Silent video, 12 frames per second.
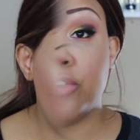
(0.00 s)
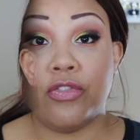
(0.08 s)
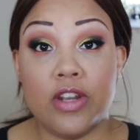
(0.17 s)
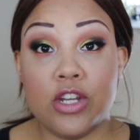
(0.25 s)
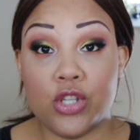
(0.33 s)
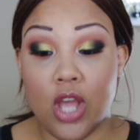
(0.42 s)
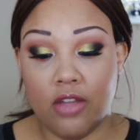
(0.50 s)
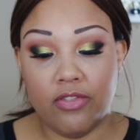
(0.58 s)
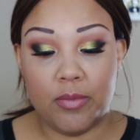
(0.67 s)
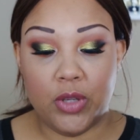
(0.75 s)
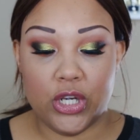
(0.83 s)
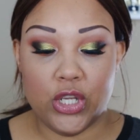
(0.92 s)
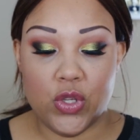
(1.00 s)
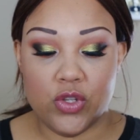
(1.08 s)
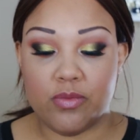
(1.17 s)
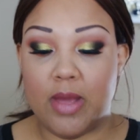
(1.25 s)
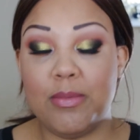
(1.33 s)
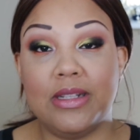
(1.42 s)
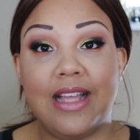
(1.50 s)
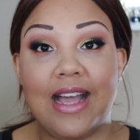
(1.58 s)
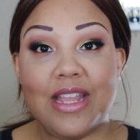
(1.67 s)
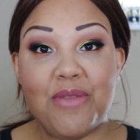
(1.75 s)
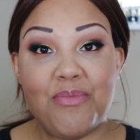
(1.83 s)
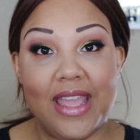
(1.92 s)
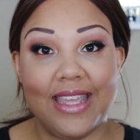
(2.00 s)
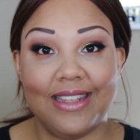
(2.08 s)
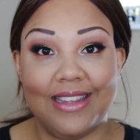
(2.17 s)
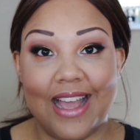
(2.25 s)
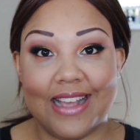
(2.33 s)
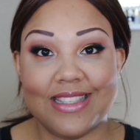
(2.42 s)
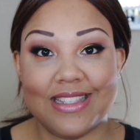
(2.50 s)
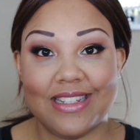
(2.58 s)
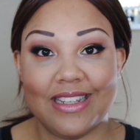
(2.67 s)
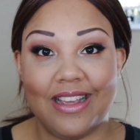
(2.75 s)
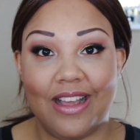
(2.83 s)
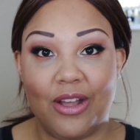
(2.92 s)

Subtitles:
To finish off, I'm going to use my Milani Make It Last